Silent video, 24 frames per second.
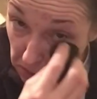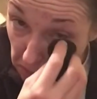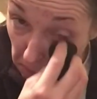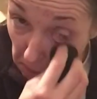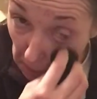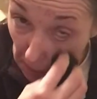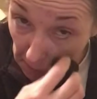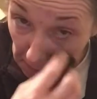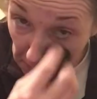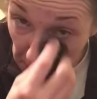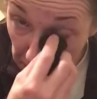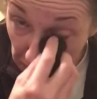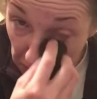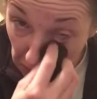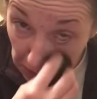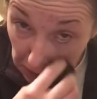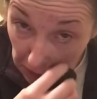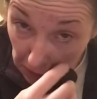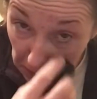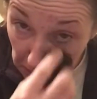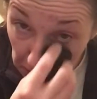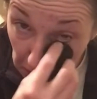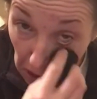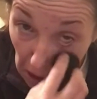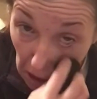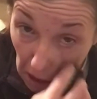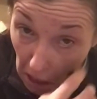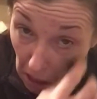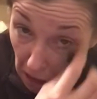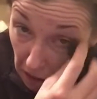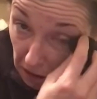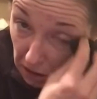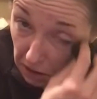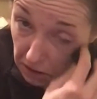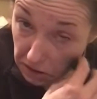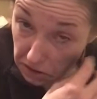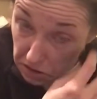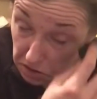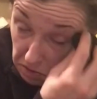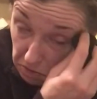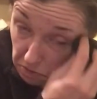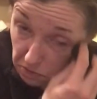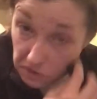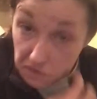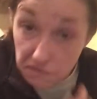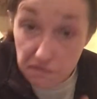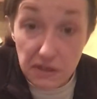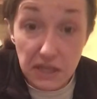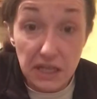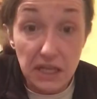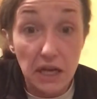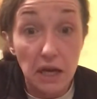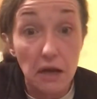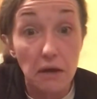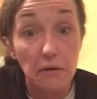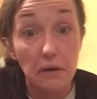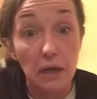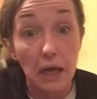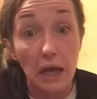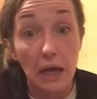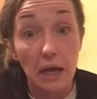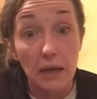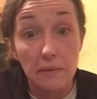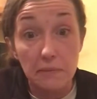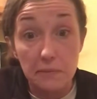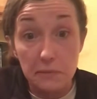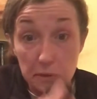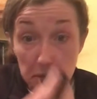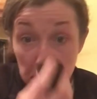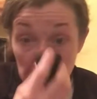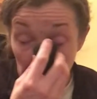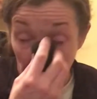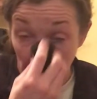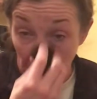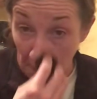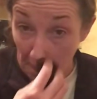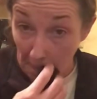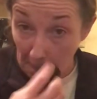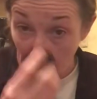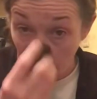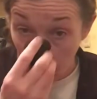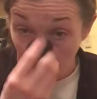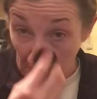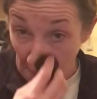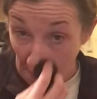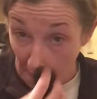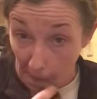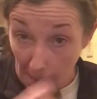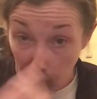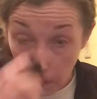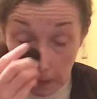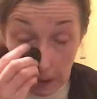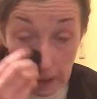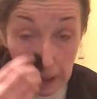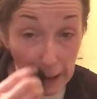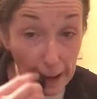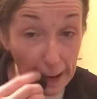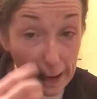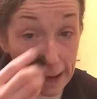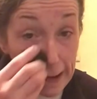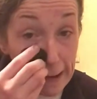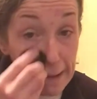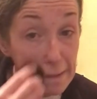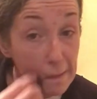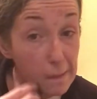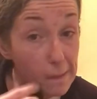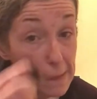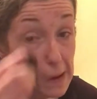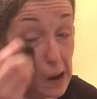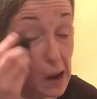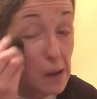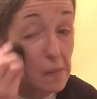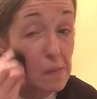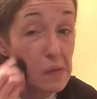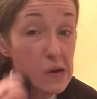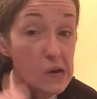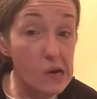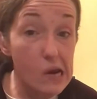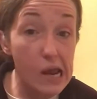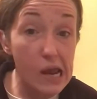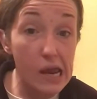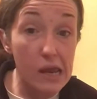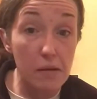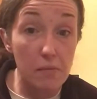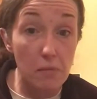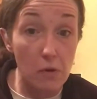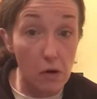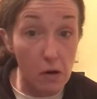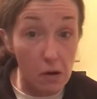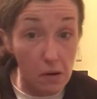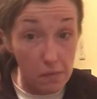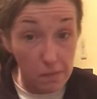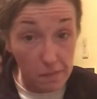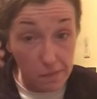made me flunk out of college was video games. Okay? I'm a gamer.